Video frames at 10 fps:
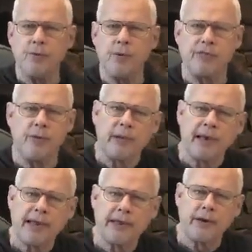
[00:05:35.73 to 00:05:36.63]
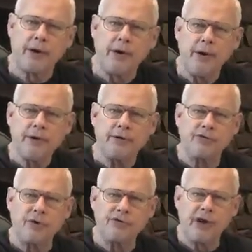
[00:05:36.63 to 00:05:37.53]
with the molecular
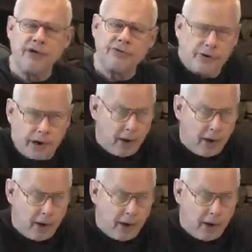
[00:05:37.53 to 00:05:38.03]
dissociation.